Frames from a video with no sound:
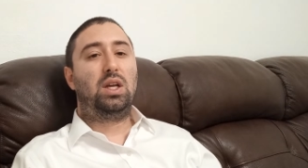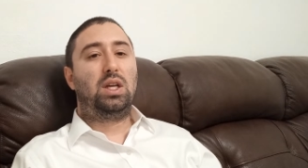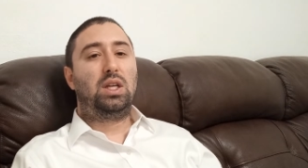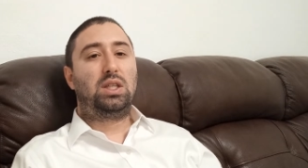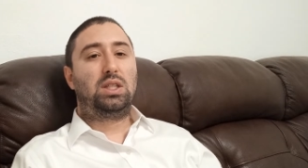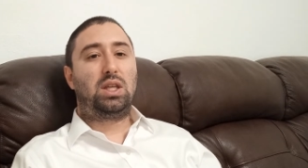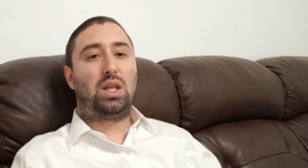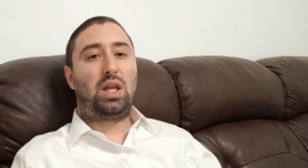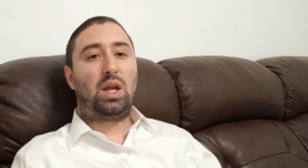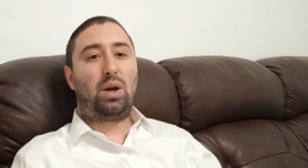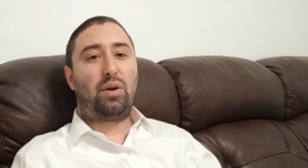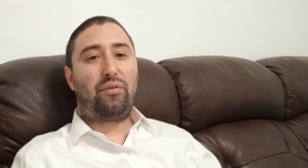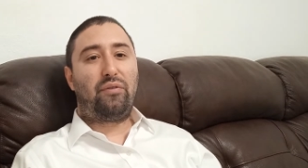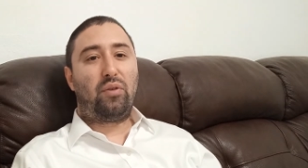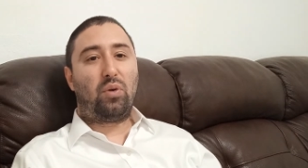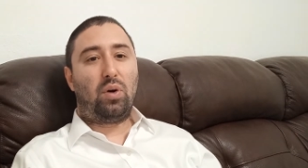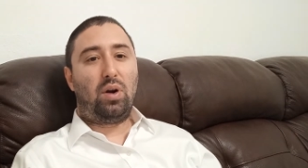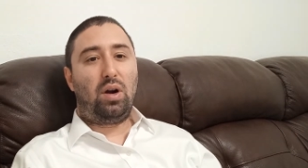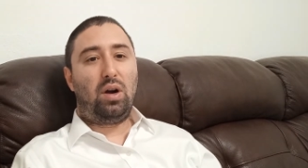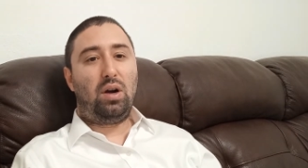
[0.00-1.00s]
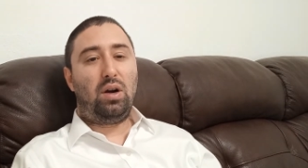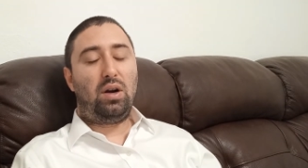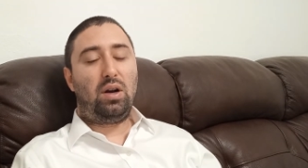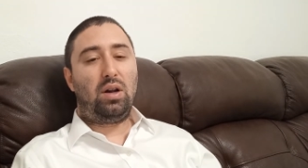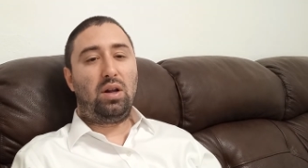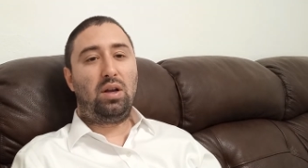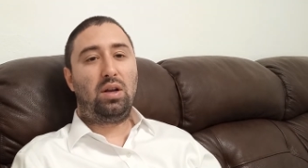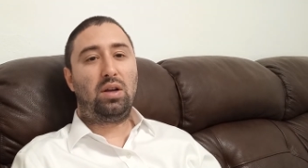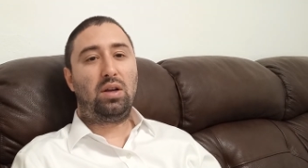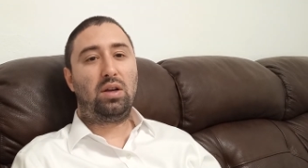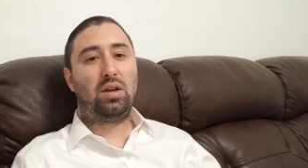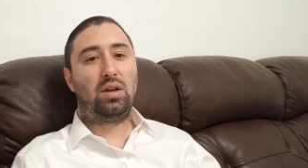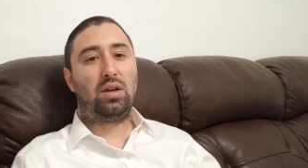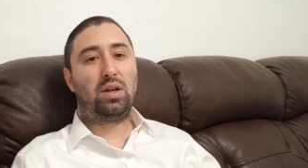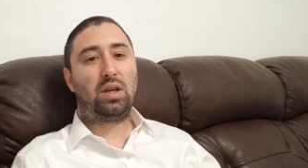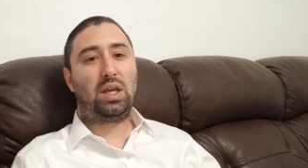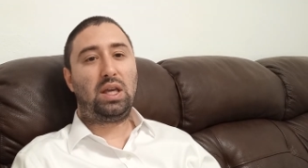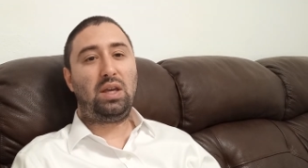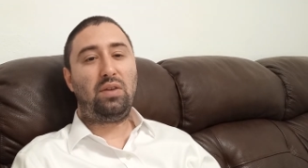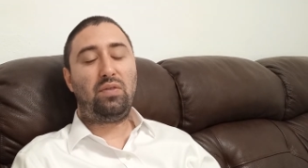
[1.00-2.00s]
So therefore,
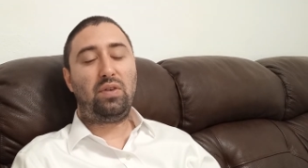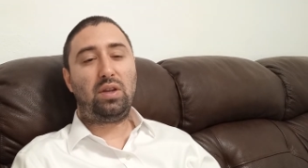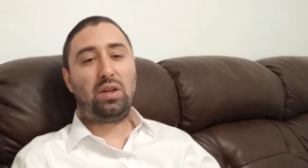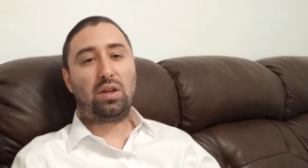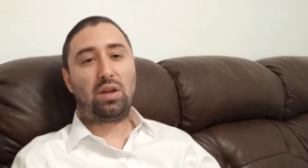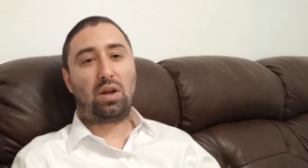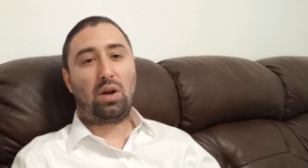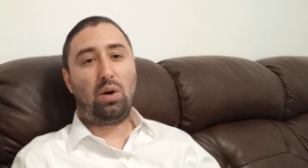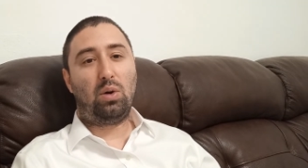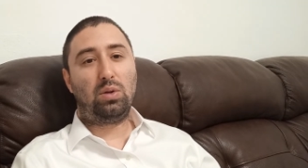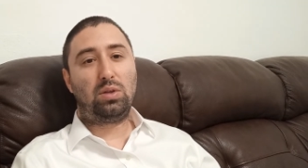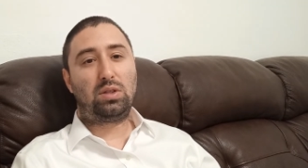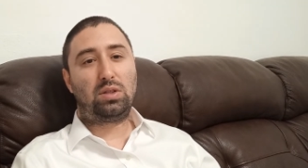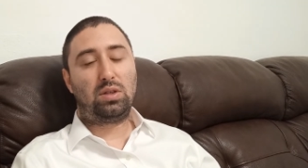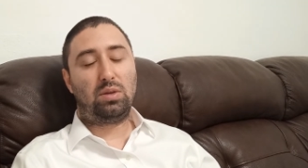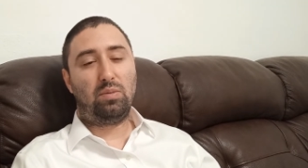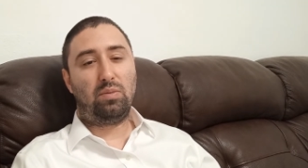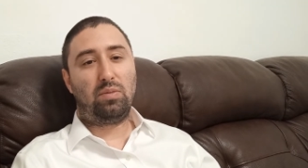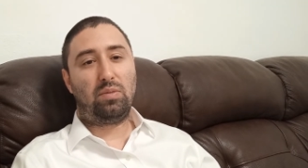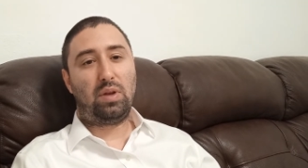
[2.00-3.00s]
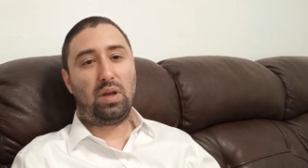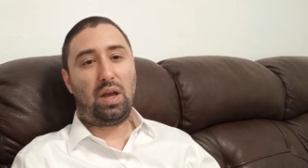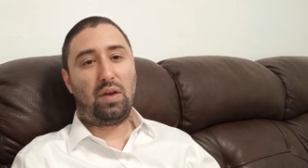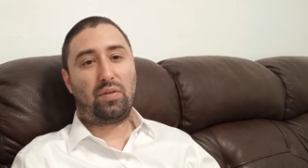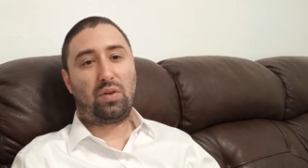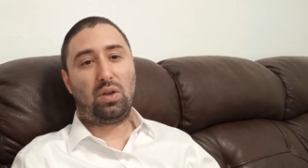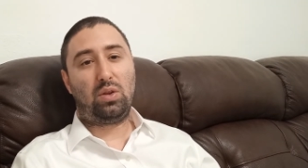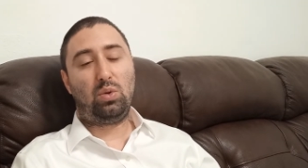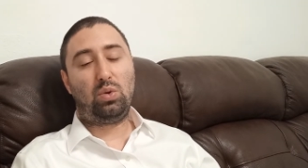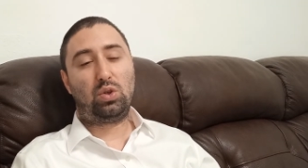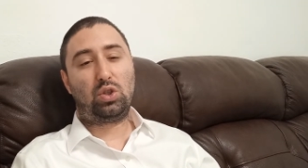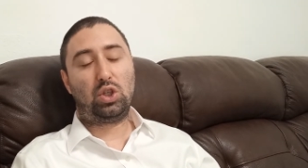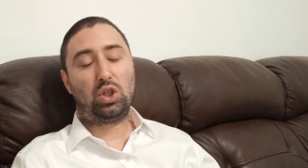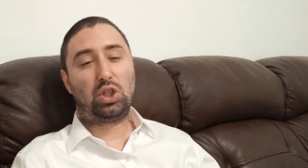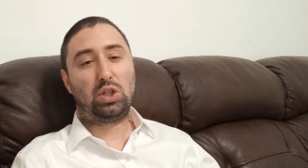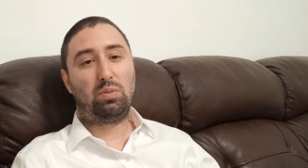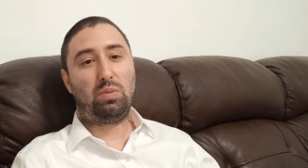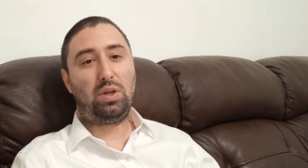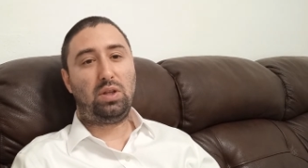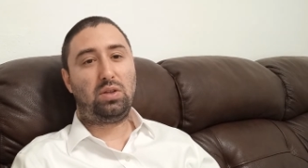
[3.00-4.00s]
even Kotzim have Kedusha
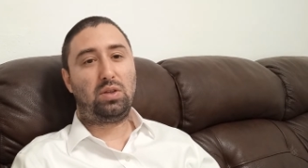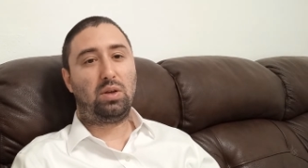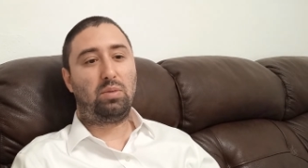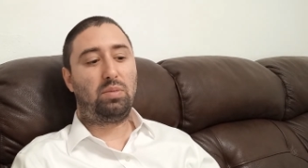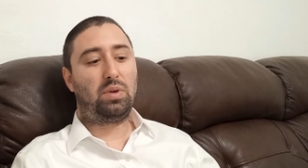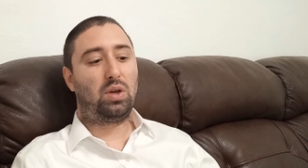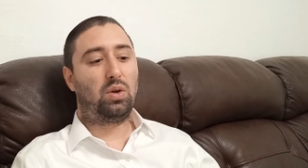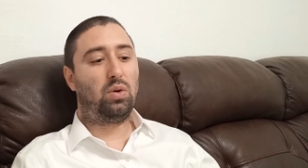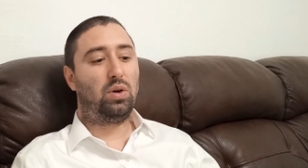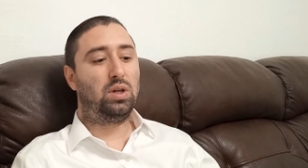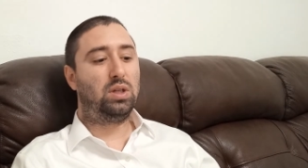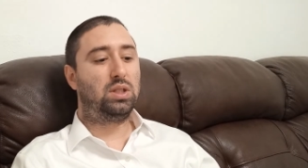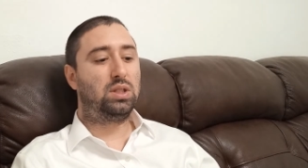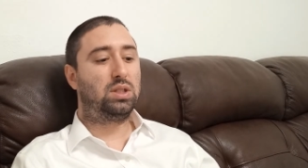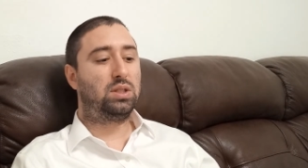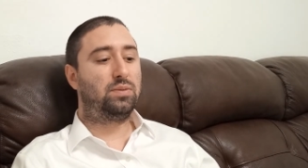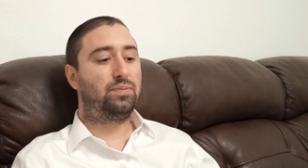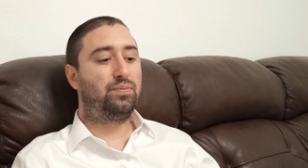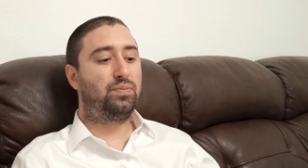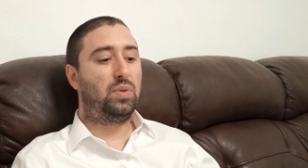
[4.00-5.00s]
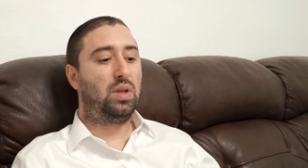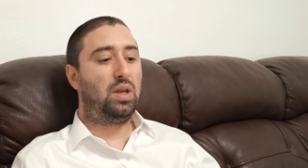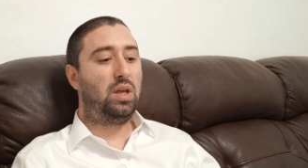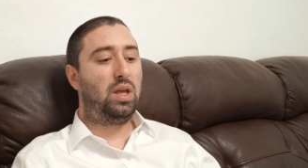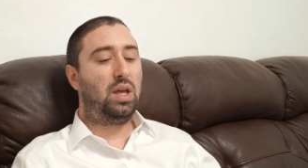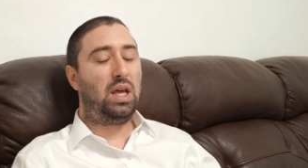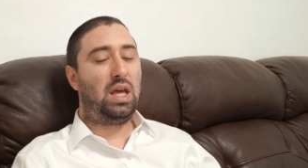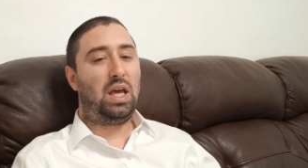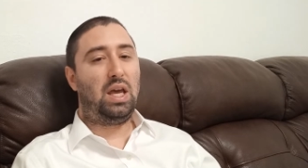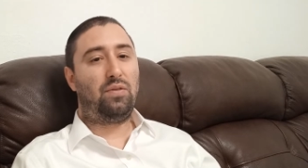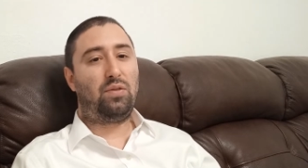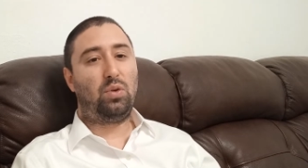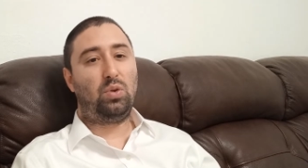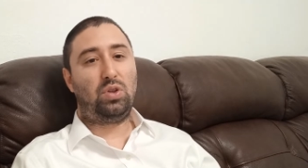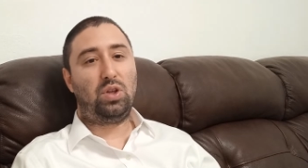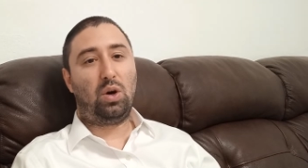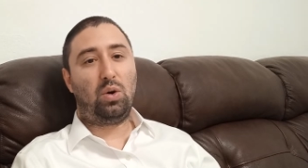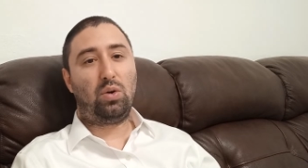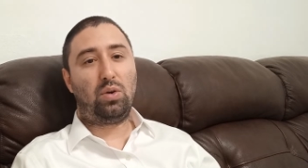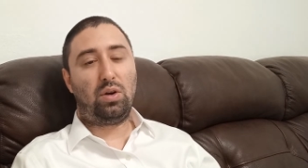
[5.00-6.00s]
Shemitah, because if you
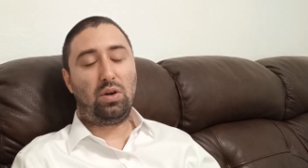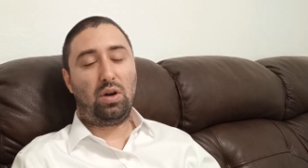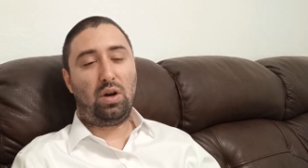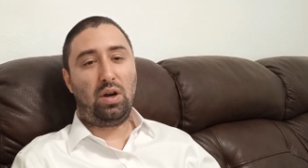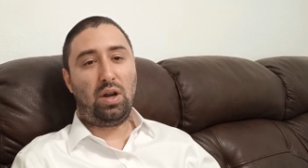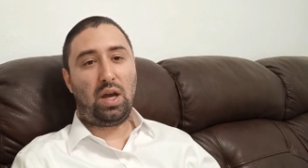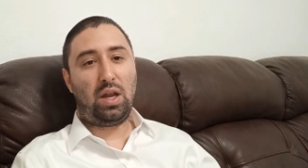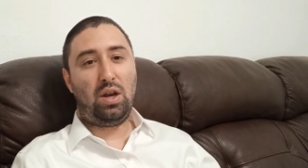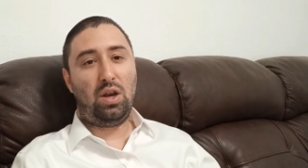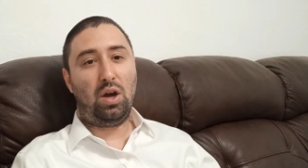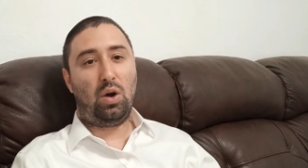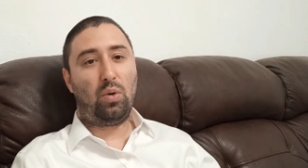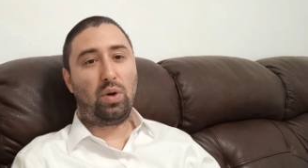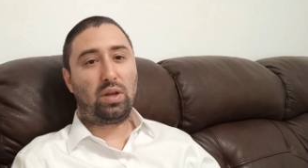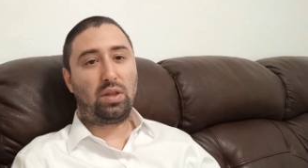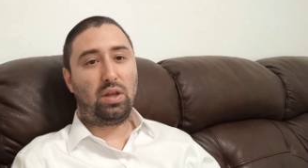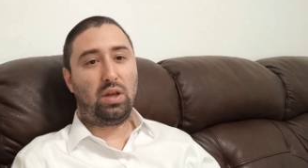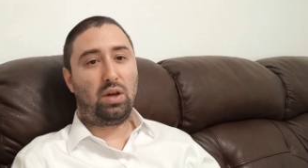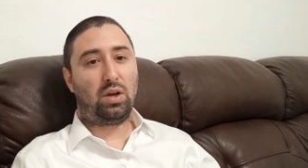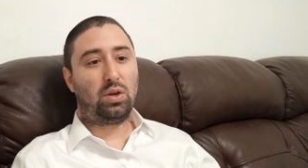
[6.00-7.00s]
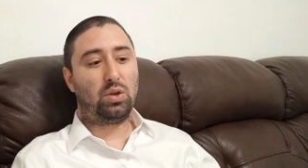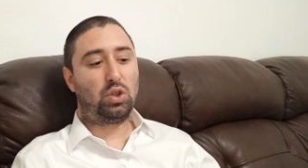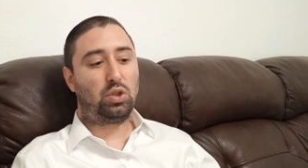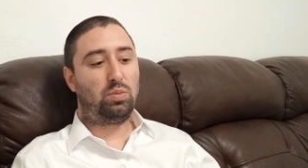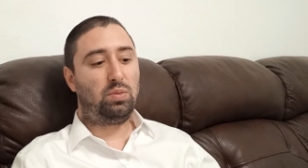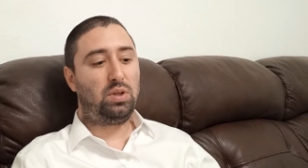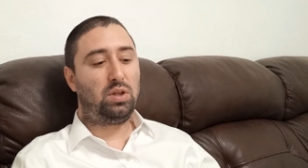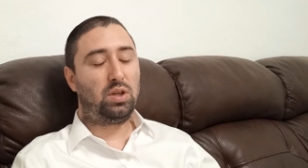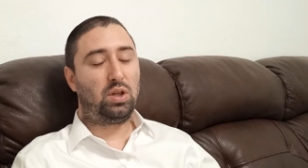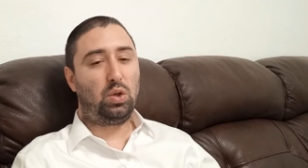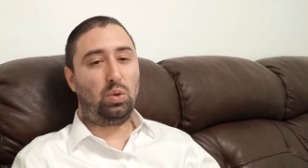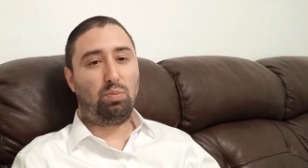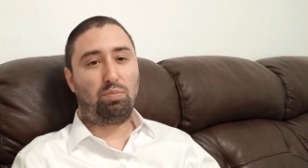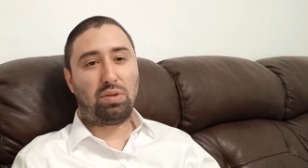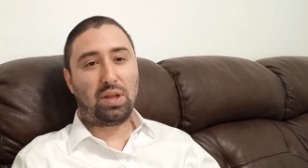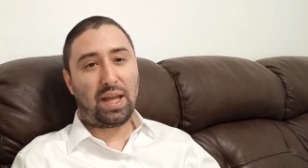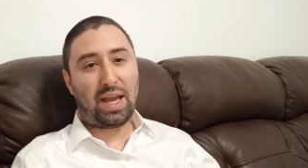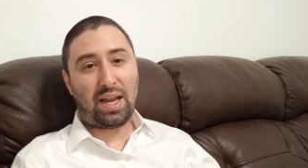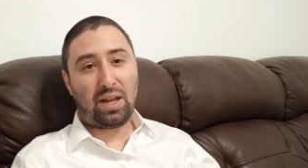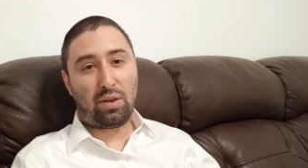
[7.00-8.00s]
are not knowing the Hilchos Shemitah, you
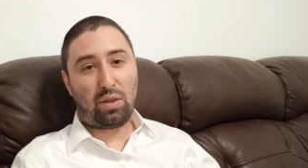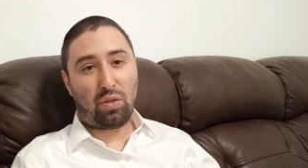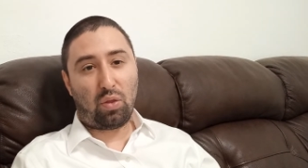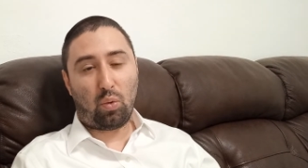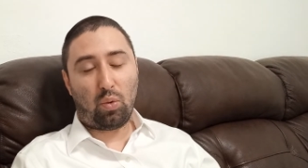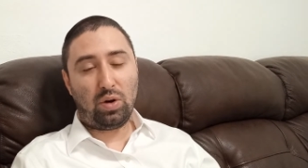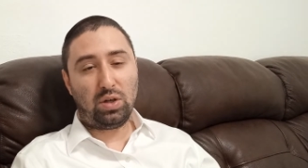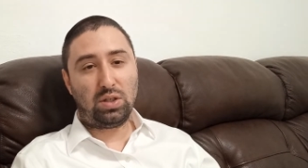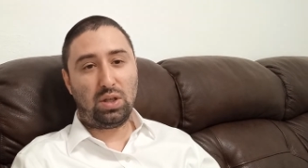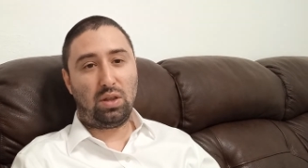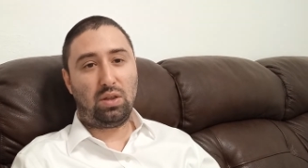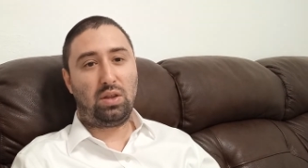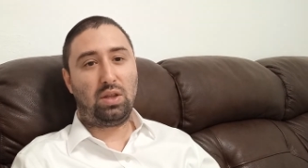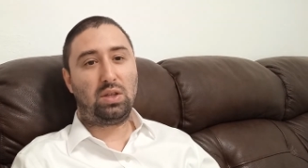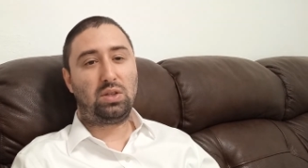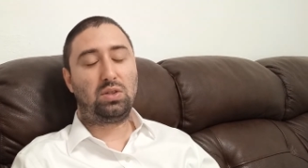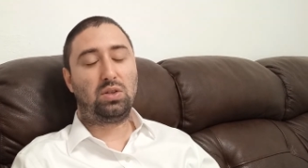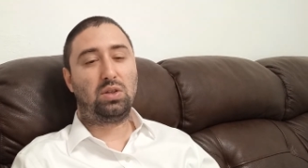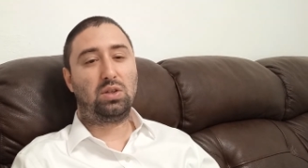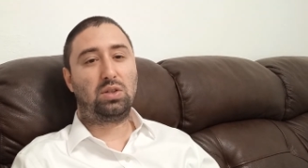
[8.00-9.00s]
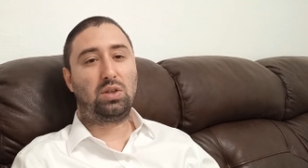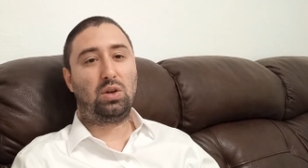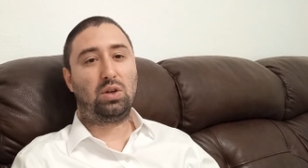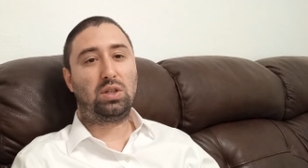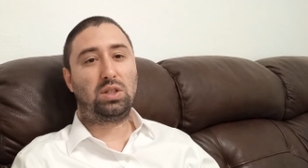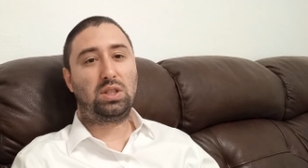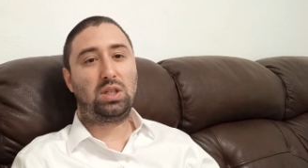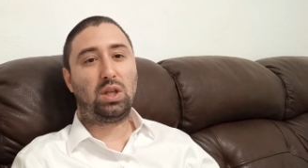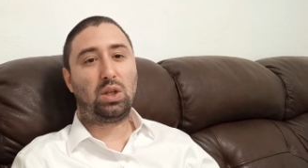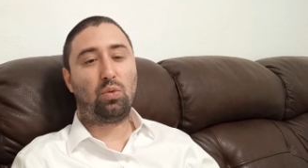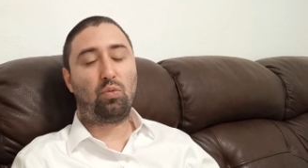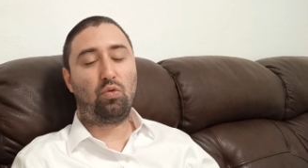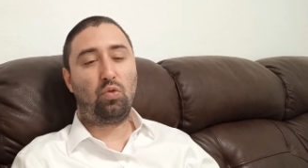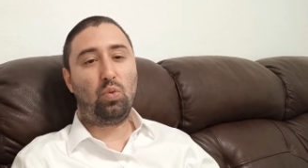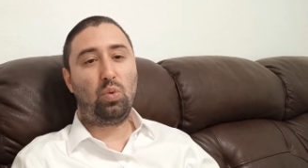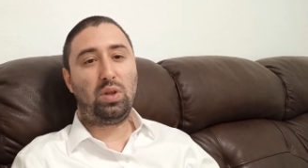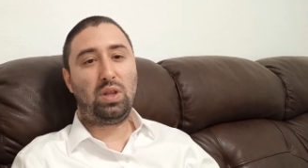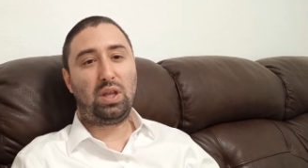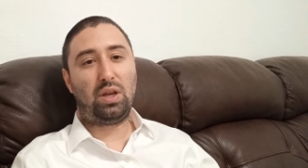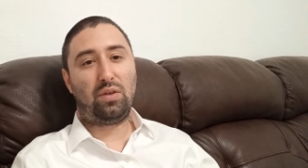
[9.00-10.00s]
plant thorns and thistles, you're still ruining the